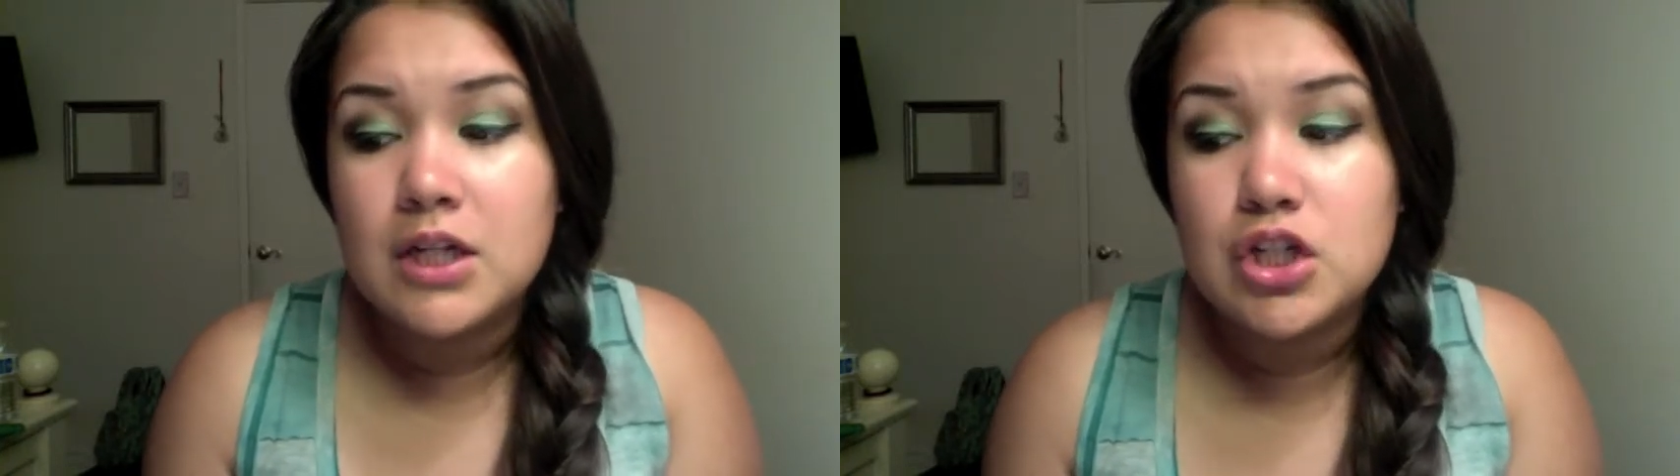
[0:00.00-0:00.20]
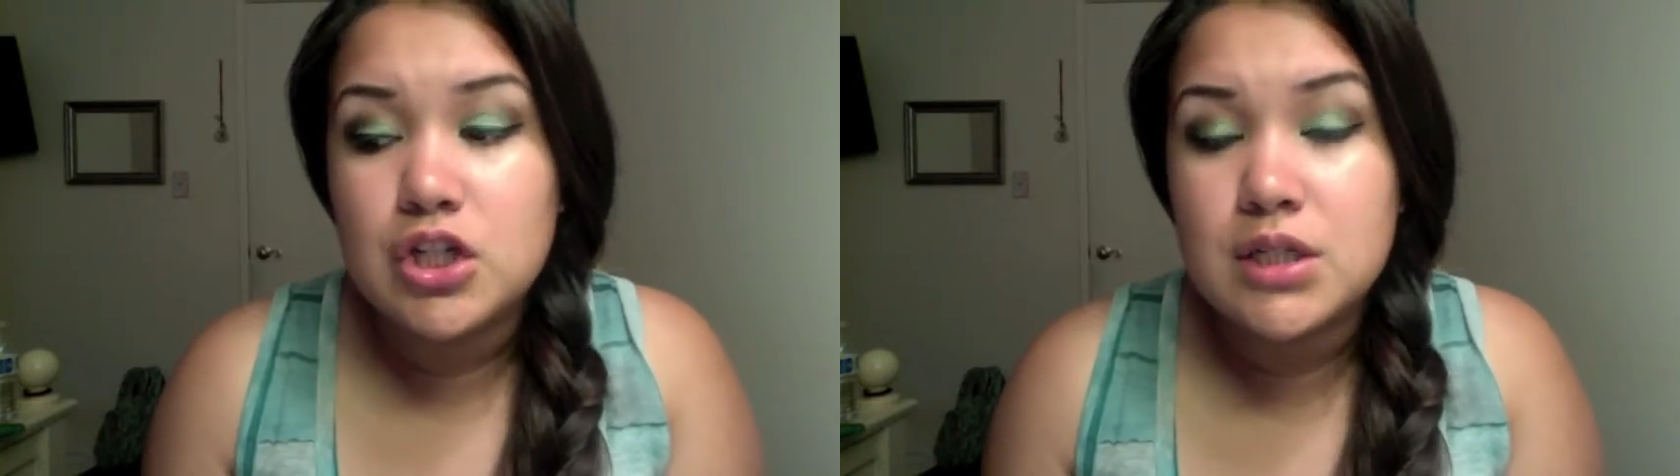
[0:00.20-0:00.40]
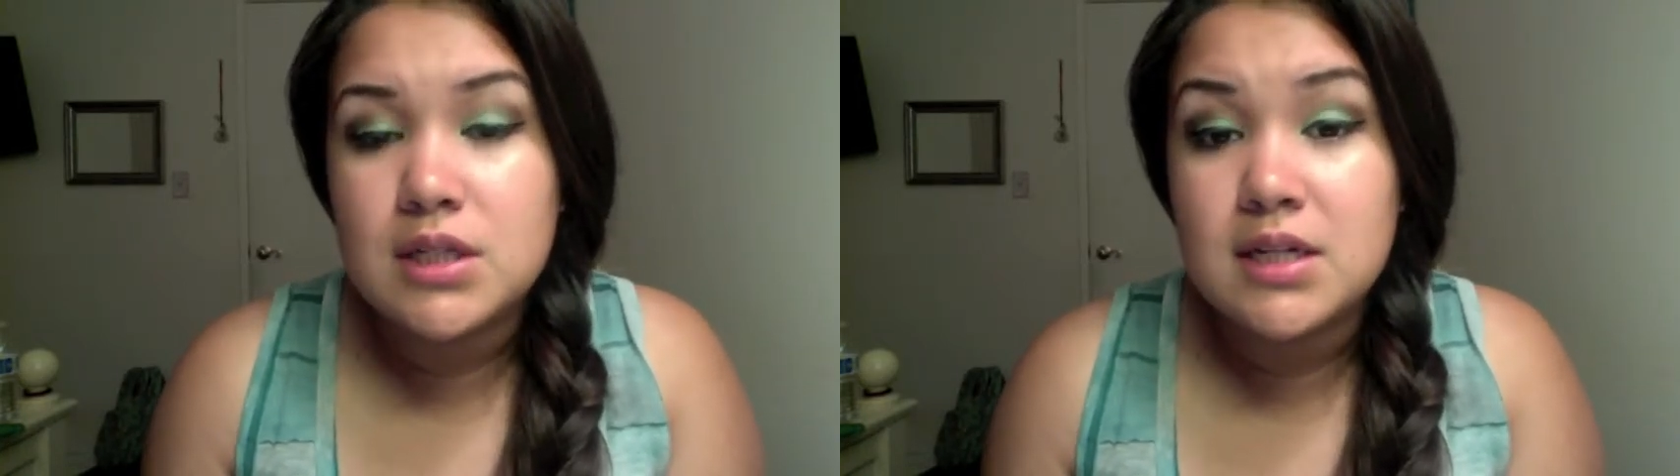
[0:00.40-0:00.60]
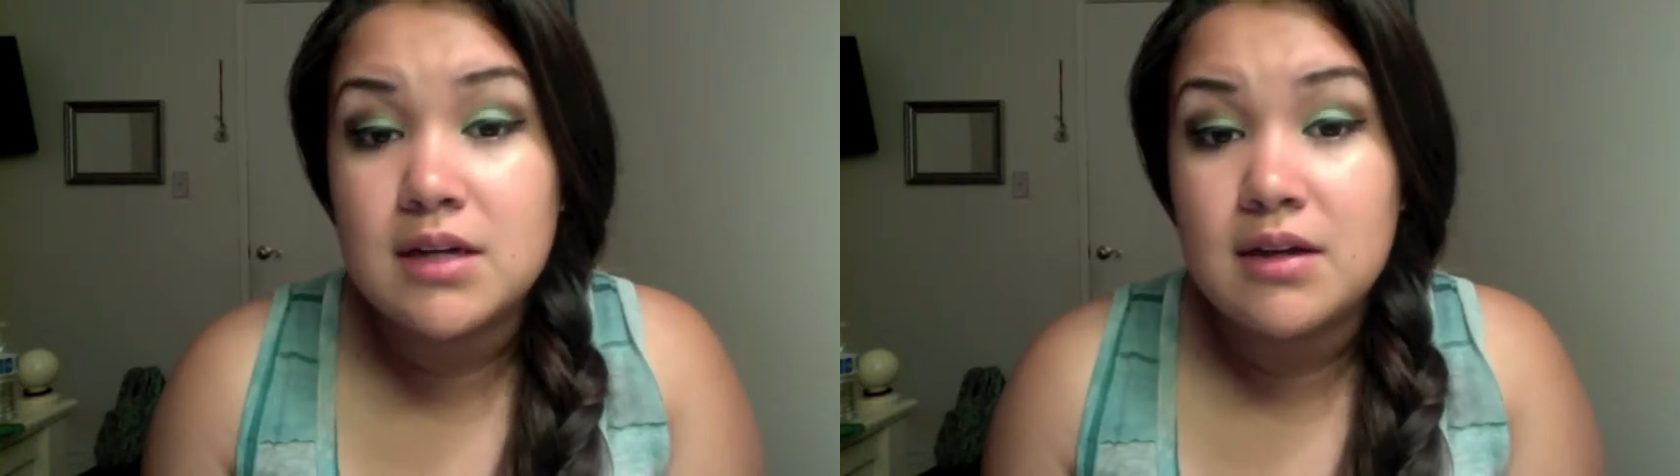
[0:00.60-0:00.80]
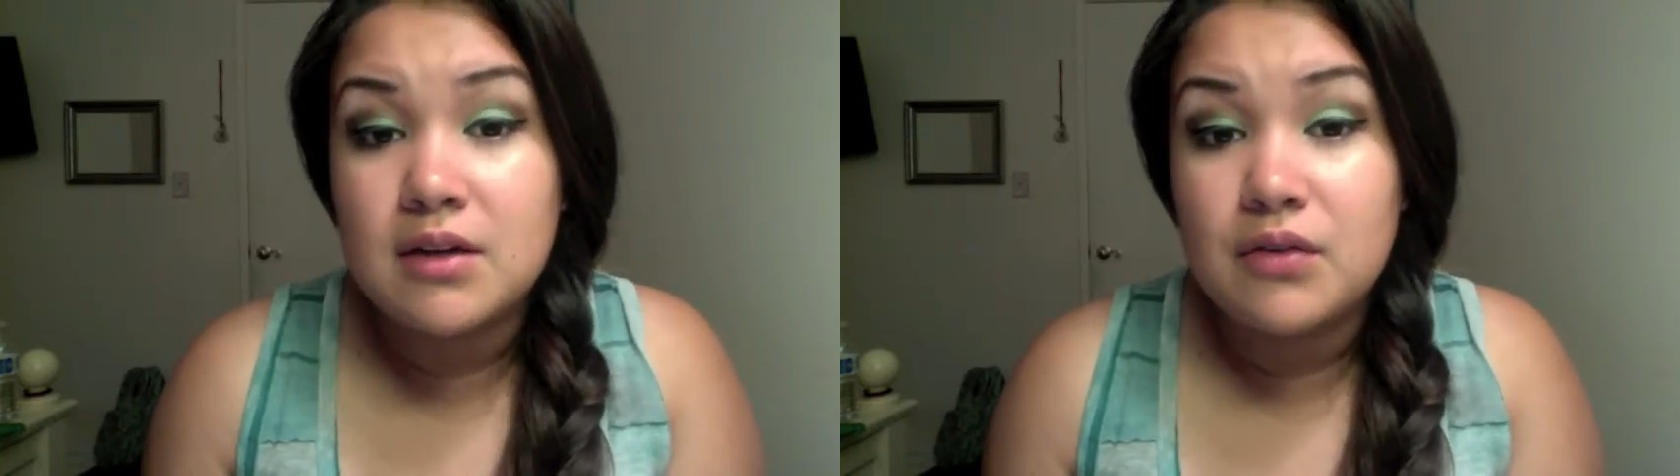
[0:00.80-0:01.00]
just
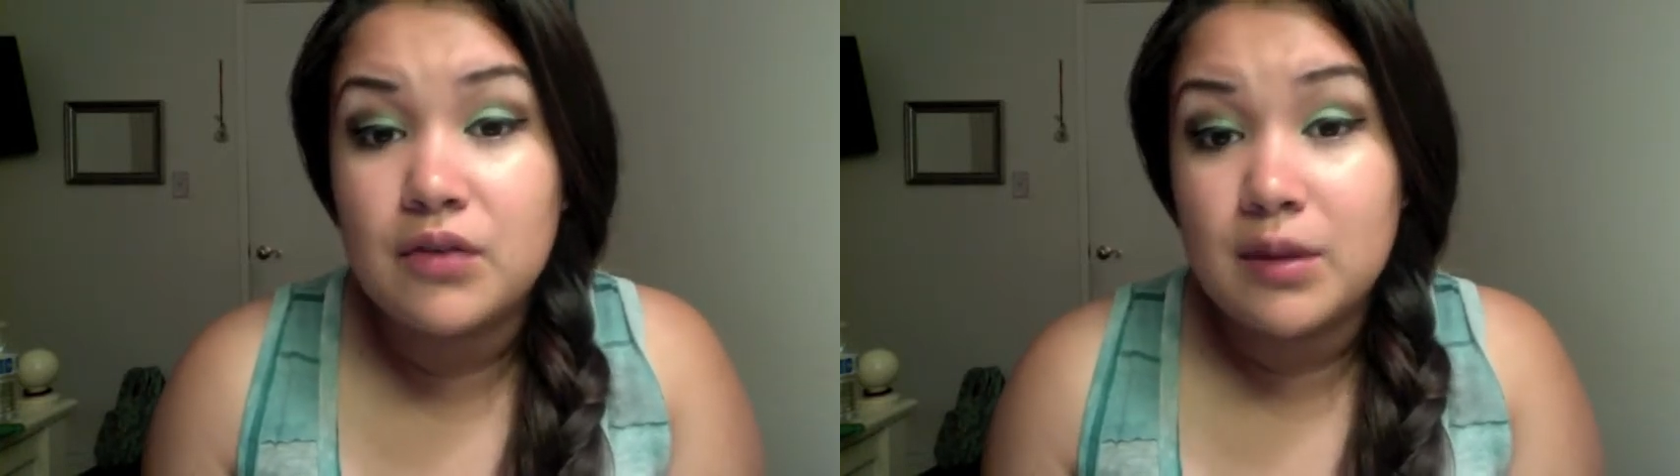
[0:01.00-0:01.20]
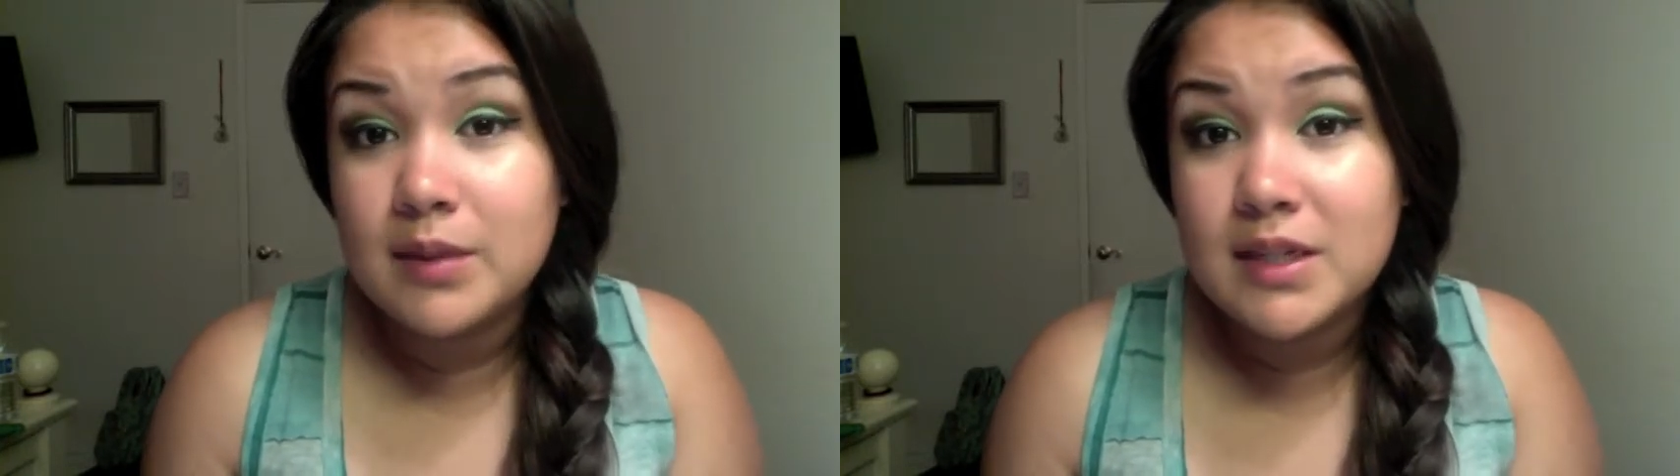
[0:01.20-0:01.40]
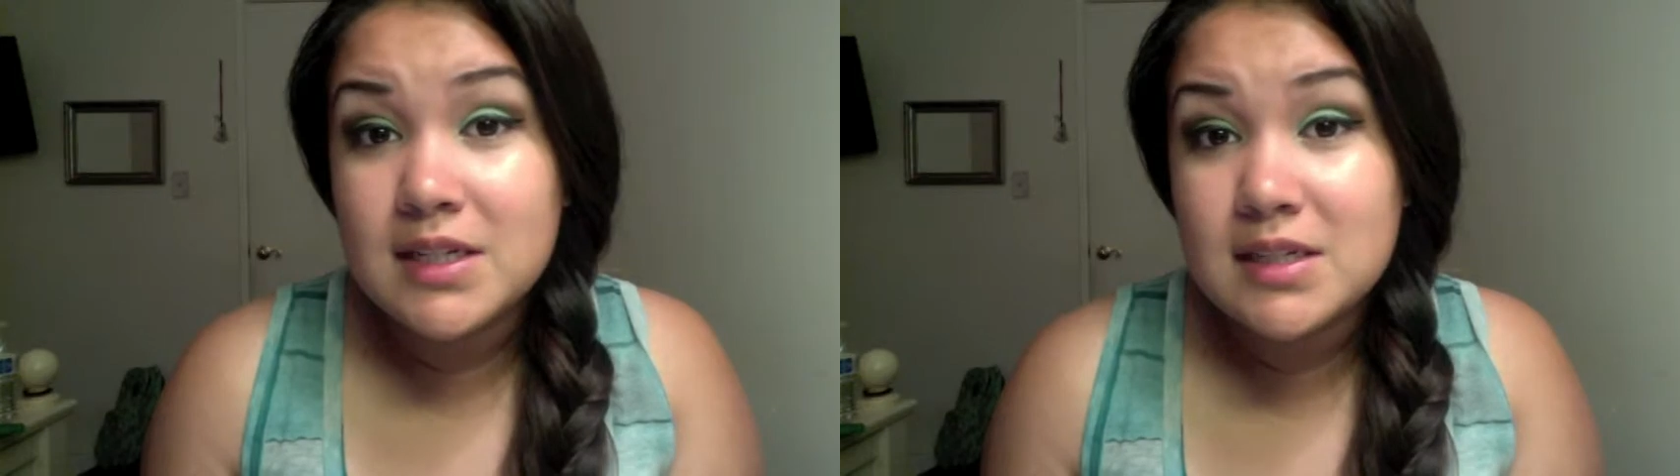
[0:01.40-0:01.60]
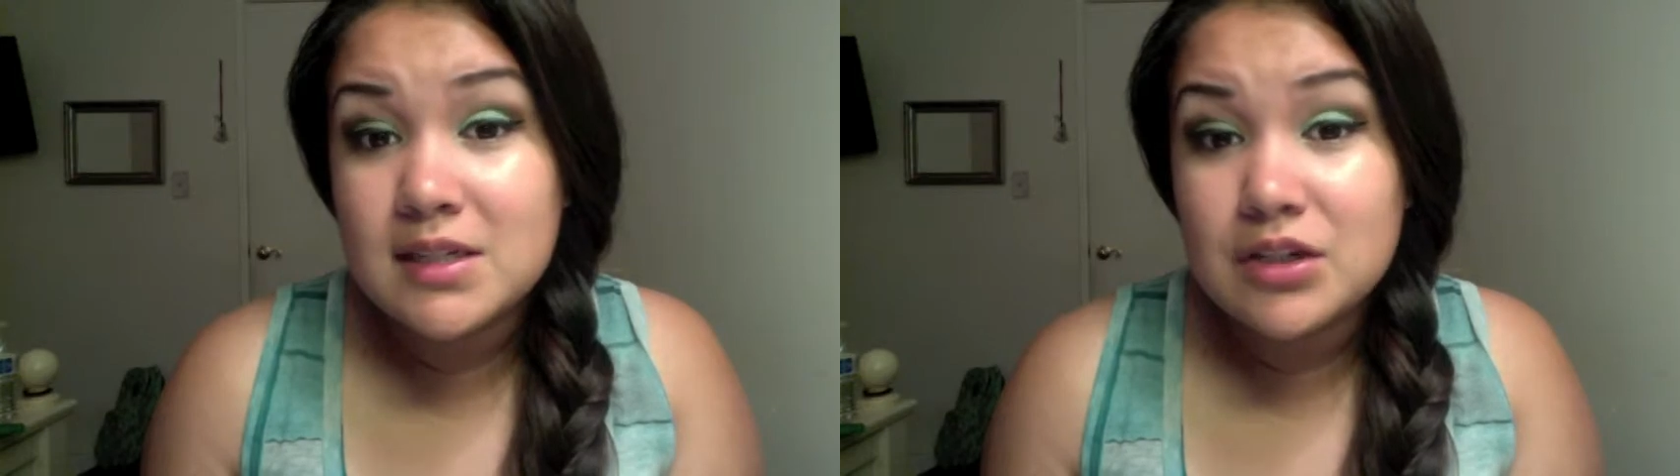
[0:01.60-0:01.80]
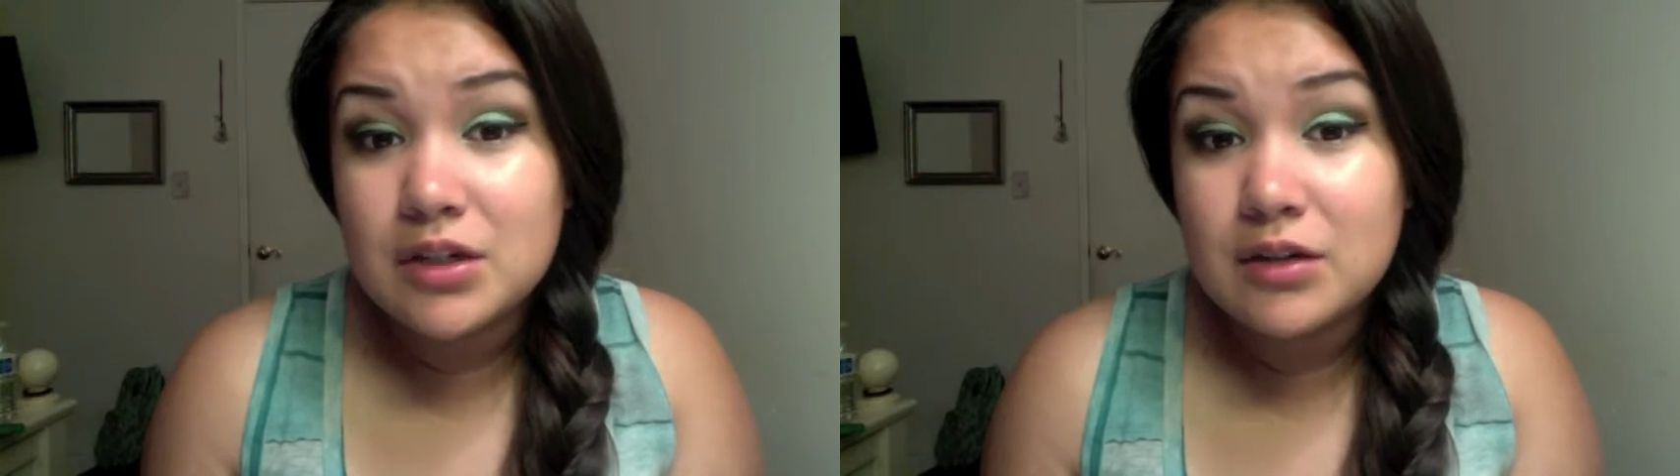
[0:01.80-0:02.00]
families in
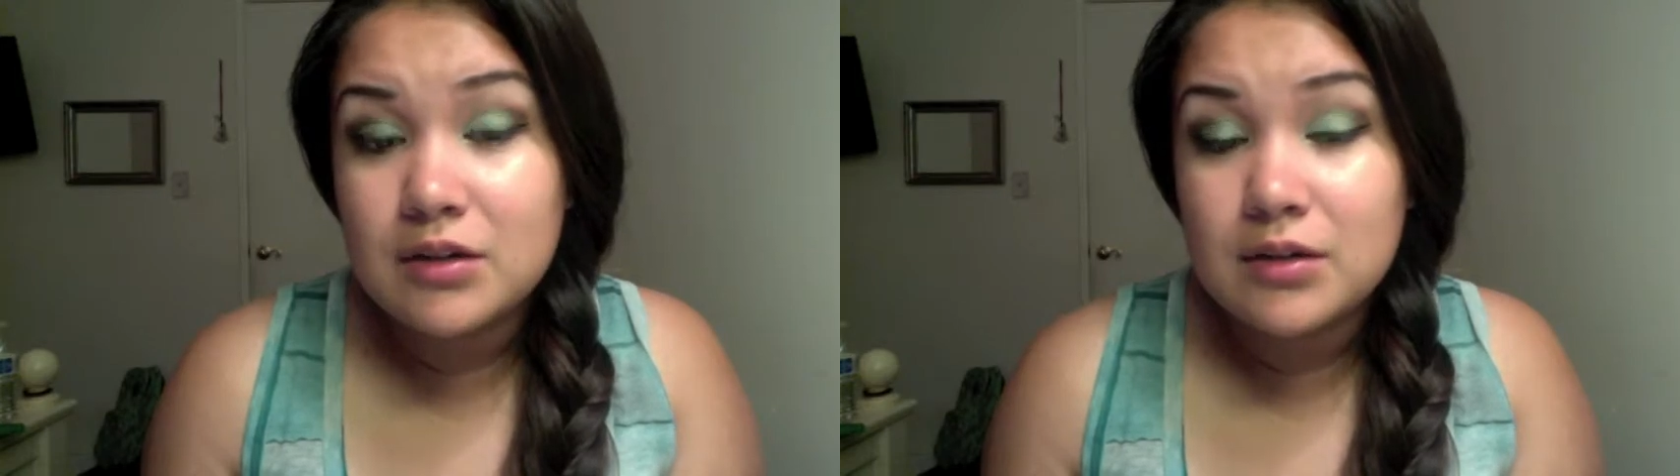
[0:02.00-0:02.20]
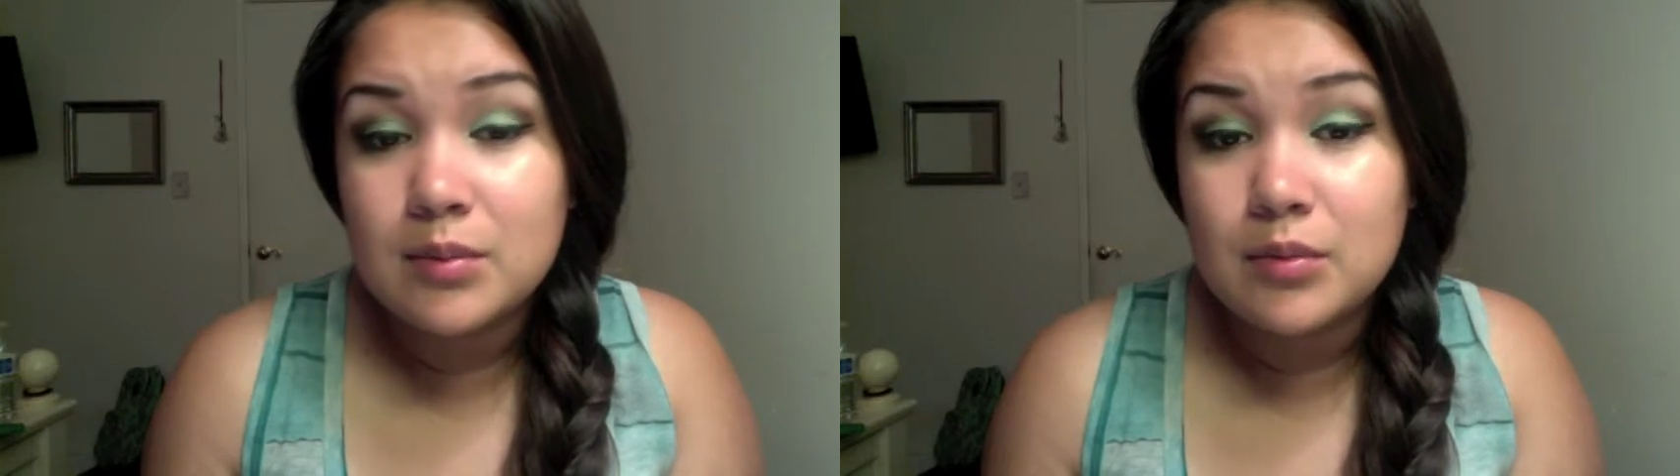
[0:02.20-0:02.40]
general,